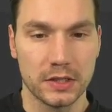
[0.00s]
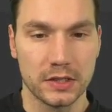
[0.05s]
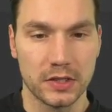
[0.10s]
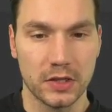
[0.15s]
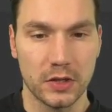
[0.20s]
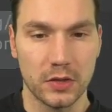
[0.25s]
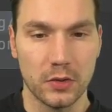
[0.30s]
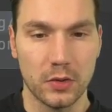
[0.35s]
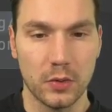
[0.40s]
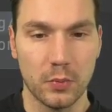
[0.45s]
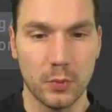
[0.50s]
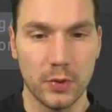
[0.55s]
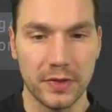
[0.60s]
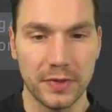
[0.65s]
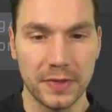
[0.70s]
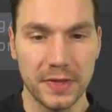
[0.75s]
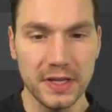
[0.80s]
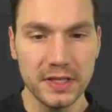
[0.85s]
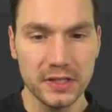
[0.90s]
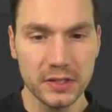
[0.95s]
So
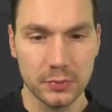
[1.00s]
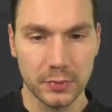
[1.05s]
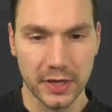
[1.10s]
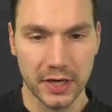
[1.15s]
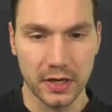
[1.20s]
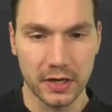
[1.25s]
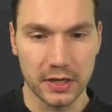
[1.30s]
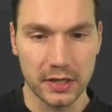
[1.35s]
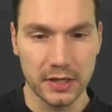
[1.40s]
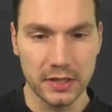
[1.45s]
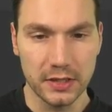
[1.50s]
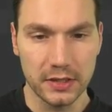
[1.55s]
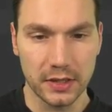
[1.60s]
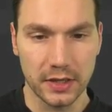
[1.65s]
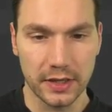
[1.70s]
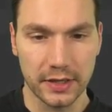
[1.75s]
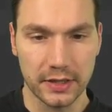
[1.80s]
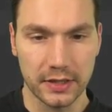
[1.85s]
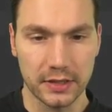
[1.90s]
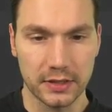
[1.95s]
with this regard,
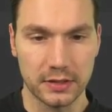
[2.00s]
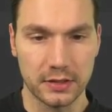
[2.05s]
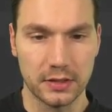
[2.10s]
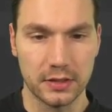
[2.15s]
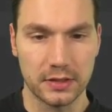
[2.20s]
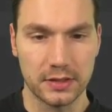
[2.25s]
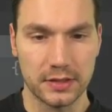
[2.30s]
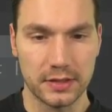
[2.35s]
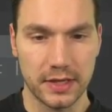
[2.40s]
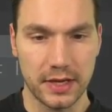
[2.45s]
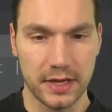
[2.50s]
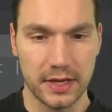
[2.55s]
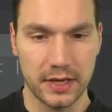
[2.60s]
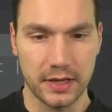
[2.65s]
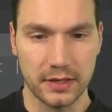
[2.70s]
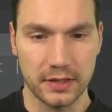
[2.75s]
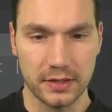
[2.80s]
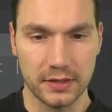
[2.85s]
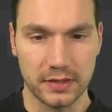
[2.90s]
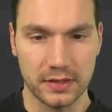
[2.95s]
I can say,
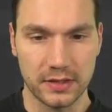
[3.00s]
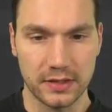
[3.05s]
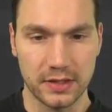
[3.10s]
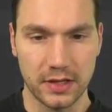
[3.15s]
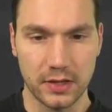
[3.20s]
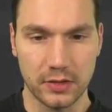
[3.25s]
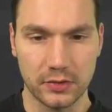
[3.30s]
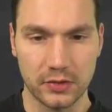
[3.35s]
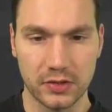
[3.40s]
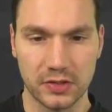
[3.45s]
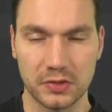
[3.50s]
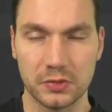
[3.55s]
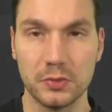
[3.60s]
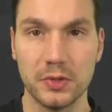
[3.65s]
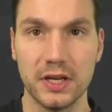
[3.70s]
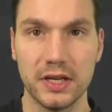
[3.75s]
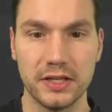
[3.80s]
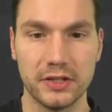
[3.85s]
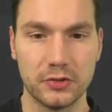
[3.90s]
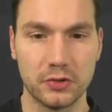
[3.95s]
and this is now just
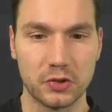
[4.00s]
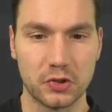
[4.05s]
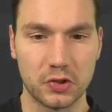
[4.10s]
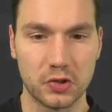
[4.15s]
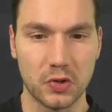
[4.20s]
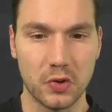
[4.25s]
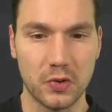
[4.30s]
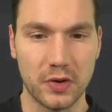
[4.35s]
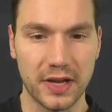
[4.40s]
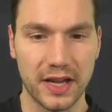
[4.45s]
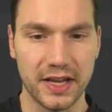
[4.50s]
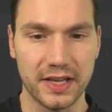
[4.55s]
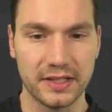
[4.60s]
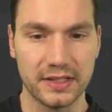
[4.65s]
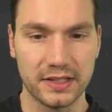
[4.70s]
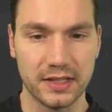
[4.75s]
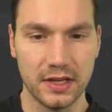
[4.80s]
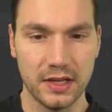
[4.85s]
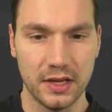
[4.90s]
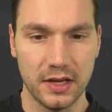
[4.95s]
really to
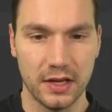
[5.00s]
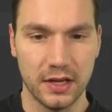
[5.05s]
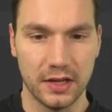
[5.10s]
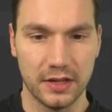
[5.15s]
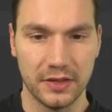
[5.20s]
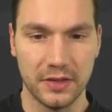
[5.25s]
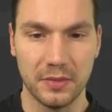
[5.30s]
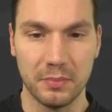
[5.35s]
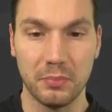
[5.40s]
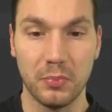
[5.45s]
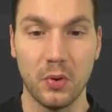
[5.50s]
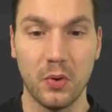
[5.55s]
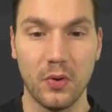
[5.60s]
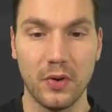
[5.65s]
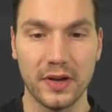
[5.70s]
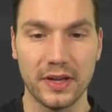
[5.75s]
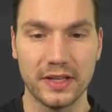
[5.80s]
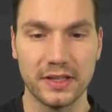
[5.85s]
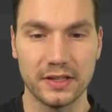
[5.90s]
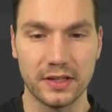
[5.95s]
showcase the
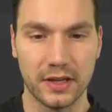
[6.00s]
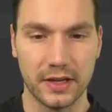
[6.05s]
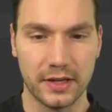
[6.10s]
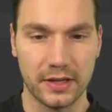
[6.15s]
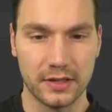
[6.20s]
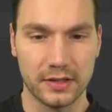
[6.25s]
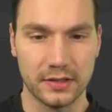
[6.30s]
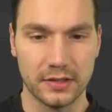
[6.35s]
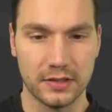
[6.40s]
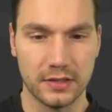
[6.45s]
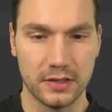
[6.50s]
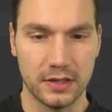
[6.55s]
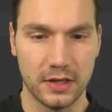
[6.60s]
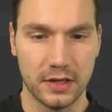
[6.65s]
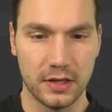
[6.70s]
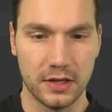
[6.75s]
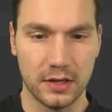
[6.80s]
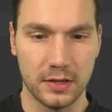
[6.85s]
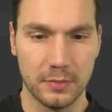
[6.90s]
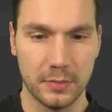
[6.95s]
point, I can
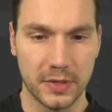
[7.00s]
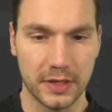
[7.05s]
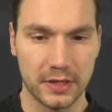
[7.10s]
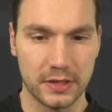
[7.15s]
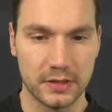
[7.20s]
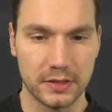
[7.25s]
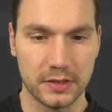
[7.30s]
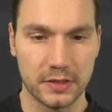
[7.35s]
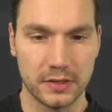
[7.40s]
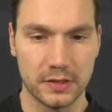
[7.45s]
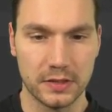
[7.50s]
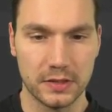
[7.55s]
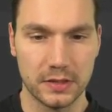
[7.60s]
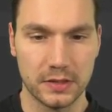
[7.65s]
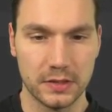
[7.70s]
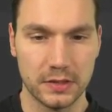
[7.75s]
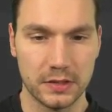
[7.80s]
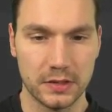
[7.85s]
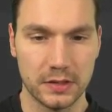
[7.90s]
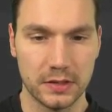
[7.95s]

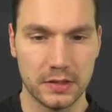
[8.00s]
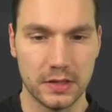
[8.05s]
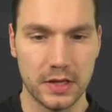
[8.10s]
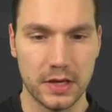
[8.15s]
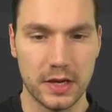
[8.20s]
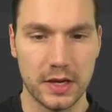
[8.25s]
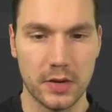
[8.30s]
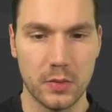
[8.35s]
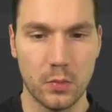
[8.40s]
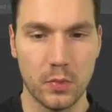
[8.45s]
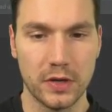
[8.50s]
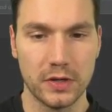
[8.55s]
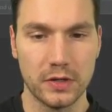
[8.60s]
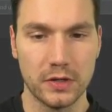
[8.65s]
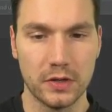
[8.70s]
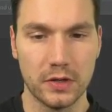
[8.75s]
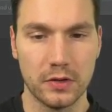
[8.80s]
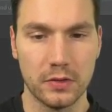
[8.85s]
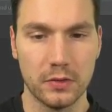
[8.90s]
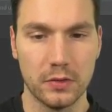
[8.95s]
say
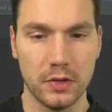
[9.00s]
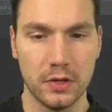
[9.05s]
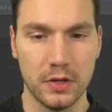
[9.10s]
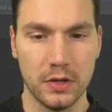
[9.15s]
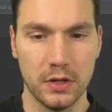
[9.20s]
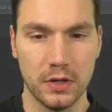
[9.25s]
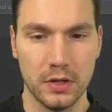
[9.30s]
window